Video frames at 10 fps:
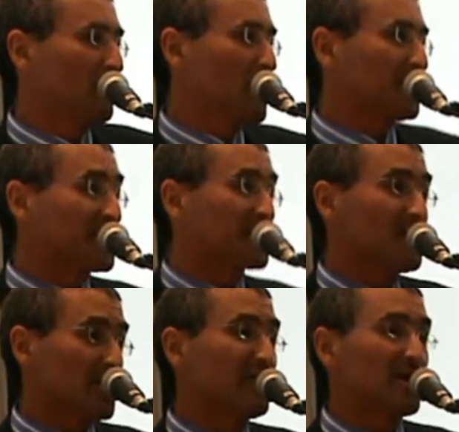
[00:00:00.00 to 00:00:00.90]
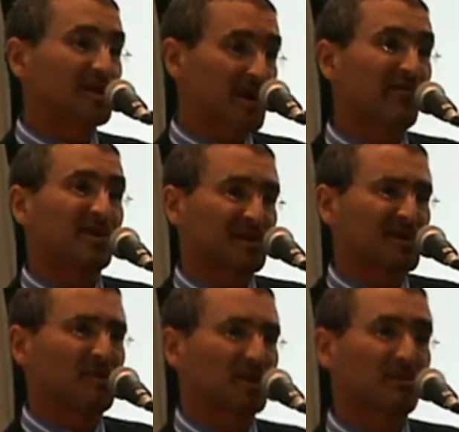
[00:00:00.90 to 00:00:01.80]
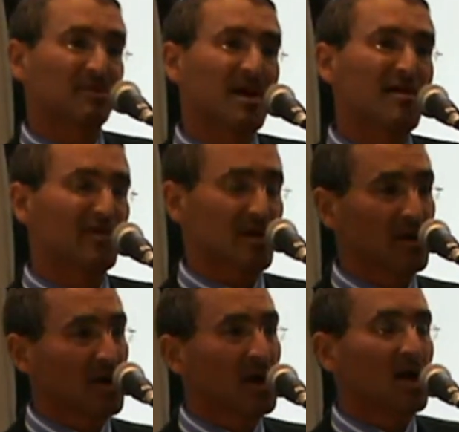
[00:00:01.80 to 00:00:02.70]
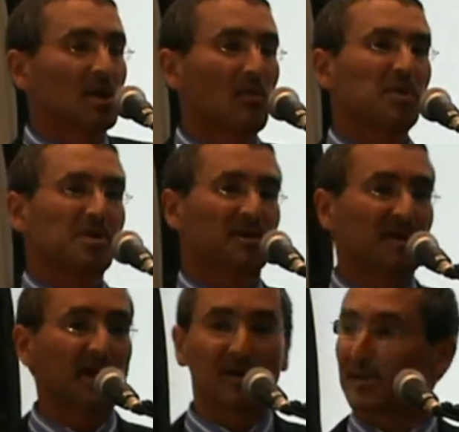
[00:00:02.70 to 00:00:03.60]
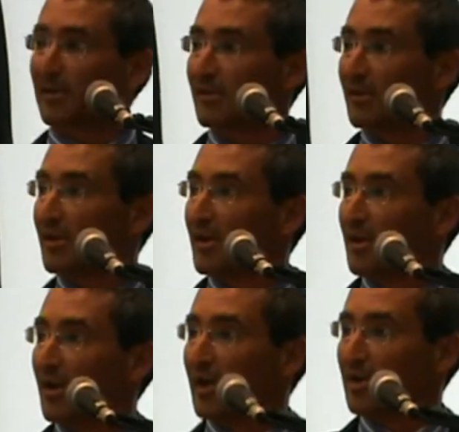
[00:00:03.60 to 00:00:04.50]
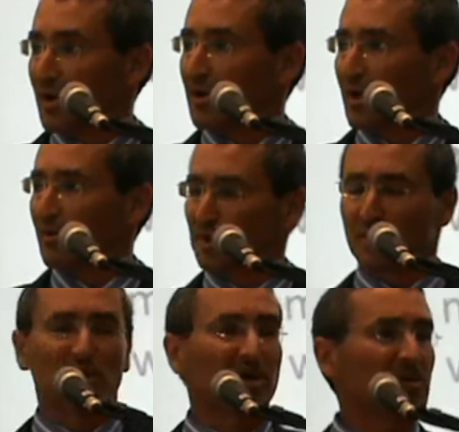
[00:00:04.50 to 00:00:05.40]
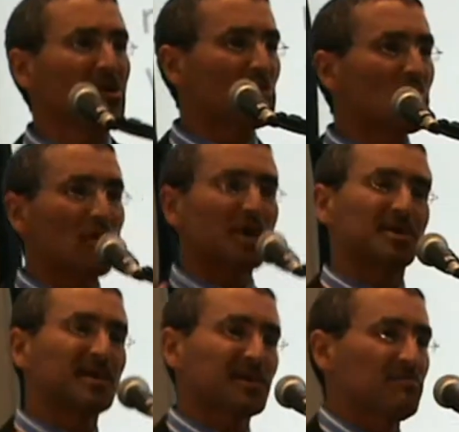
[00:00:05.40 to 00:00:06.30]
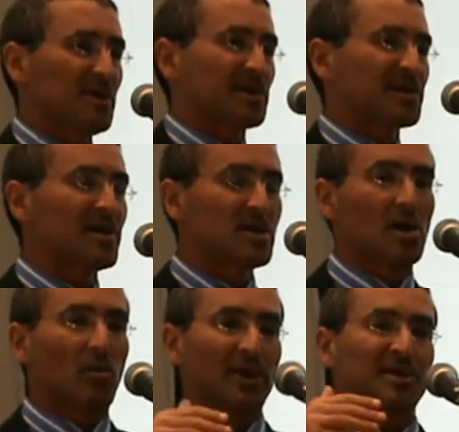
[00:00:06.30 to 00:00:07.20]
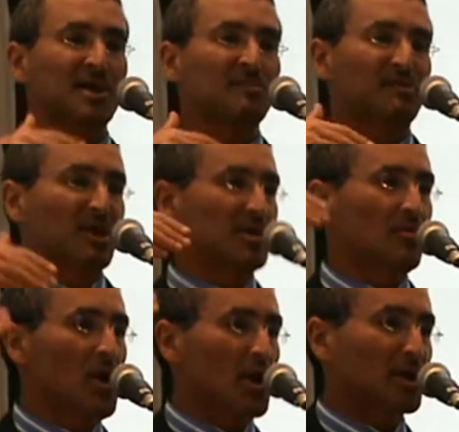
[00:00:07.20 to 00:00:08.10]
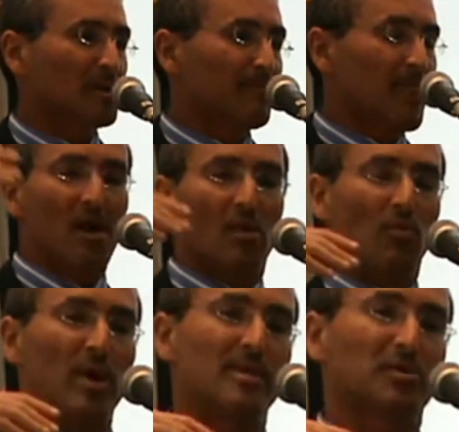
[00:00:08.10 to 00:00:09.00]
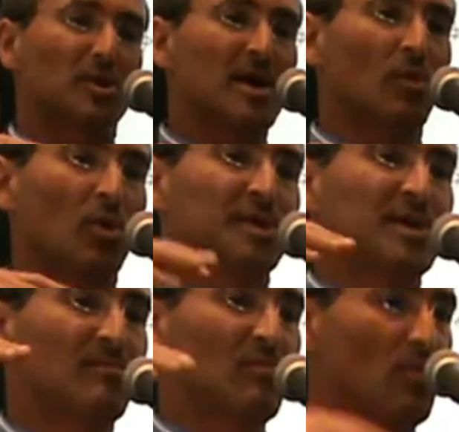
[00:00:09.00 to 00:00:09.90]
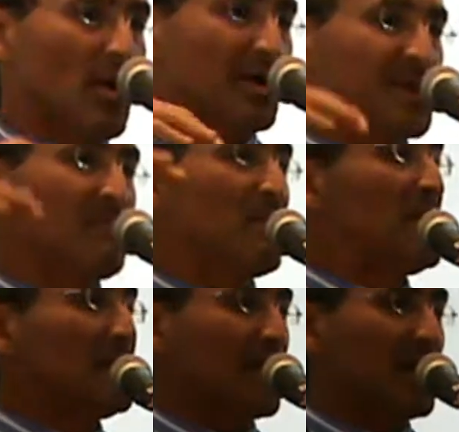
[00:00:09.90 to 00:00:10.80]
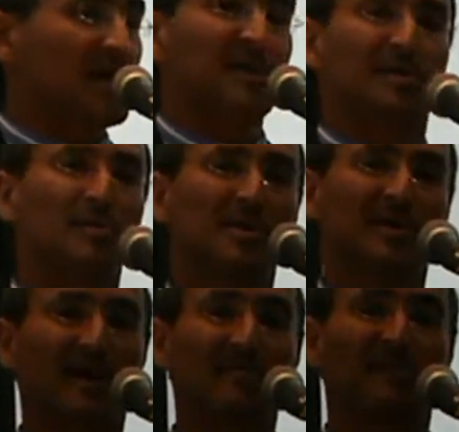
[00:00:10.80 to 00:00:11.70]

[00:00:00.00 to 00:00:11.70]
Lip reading: works and so on, have this typical behavior. Now what that does, and I'll show you that in a moment, what it does, it means that when teams begin work, when the drywall team works up a building, as soon as some